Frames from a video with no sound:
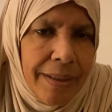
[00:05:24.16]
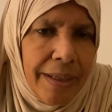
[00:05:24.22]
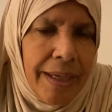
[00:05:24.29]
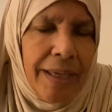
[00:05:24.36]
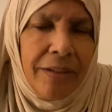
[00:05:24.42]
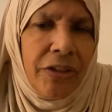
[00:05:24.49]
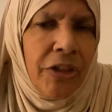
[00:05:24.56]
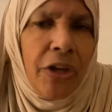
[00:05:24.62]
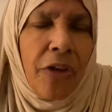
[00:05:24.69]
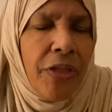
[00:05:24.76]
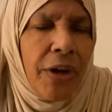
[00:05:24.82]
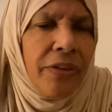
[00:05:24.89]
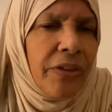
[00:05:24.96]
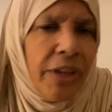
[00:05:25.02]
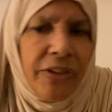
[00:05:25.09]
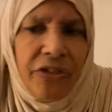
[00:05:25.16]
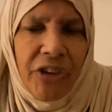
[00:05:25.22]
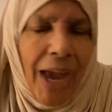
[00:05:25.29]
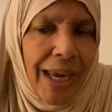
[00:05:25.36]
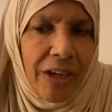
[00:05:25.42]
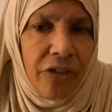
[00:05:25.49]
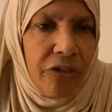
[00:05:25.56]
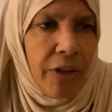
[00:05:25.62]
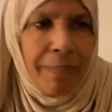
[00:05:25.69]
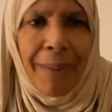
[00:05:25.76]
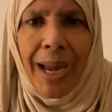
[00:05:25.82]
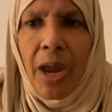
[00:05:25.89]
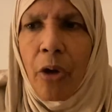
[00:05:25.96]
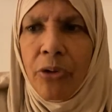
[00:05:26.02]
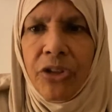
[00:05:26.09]
They change. They
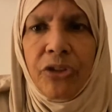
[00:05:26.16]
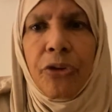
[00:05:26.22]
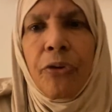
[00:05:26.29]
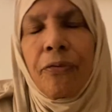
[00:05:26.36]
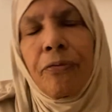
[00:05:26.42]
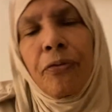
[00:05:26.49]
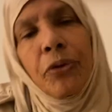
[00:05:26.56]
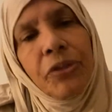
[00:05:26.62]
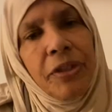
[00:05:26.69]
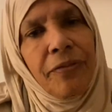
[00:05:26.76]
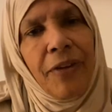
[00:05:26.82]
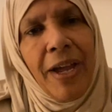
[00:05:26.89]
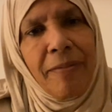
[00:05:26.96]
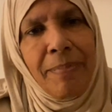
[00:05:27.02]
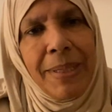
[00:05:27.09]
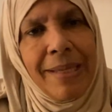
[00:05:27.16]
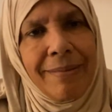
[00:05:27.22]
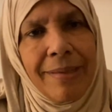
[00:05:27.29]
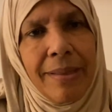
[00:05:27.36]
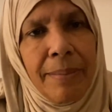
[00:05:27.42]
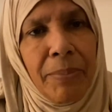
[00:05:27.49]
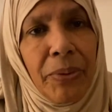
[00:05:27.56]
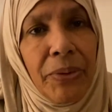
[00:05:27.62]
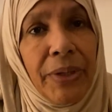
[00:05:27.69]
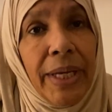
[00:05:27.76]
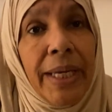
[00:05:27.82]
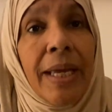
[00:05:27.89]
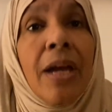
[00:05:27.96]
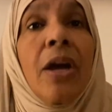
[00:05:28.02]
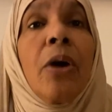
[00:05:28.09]
might only do 45 minutes in the morning,